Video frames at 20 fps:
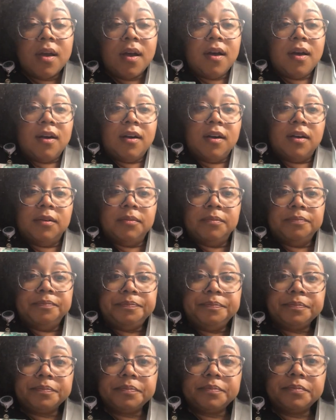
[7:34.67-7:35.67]
And
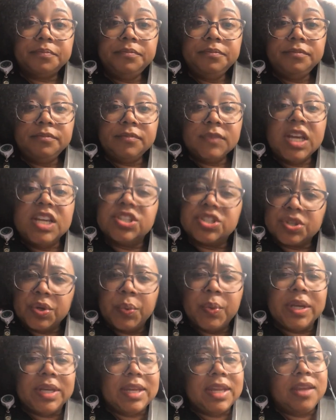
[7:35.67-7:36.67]
so
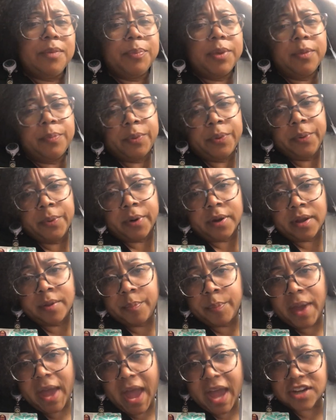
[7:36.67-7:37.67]
we need people who are
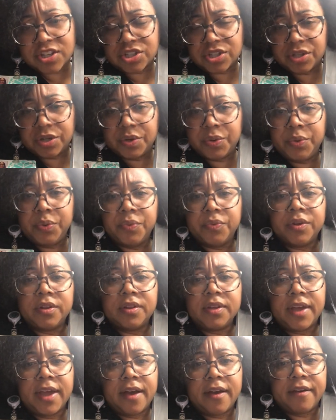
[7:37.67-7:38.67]
compassionate, who
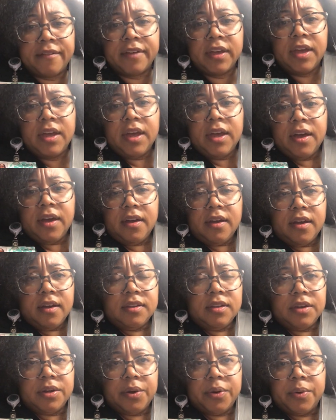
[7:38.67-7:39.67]
really have,
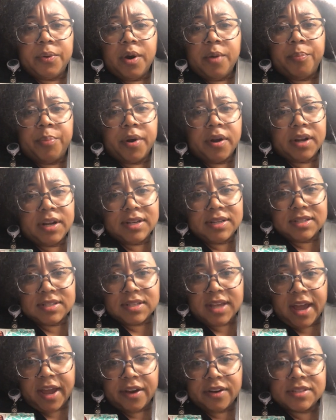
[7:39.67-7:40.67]
a burning
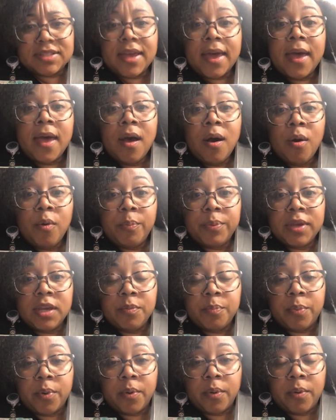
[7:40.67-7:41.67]
desire to help
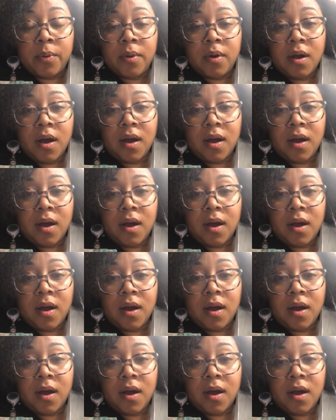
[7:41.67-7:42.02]
people.